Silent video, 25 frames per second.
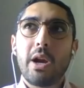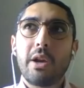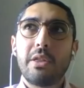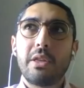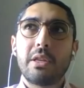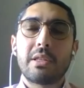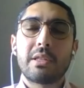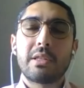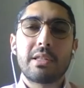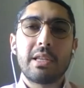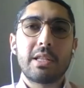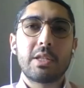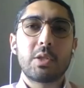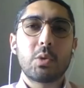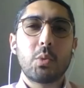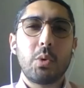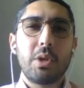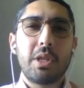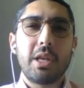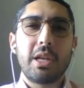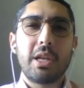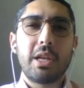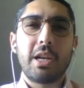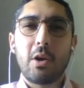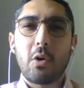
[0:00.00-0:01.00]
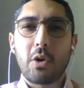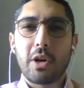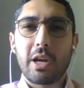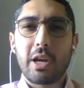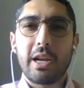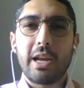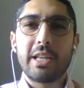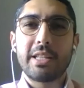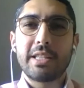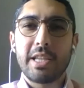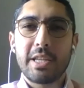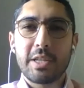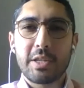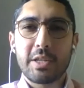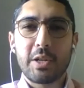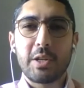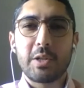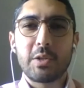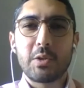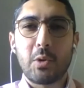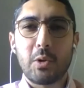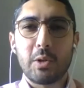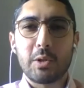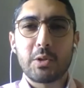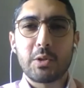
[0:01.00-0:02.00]
this sits within an organization is
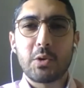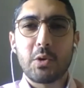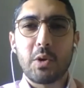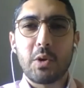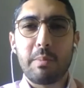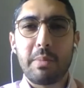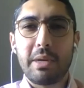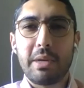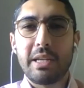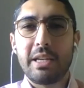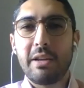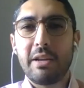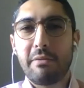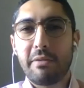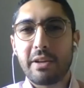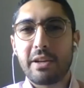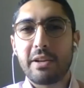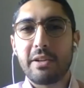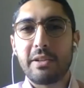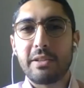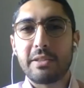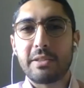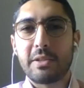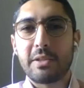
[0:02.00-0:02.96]
also a bit difficult.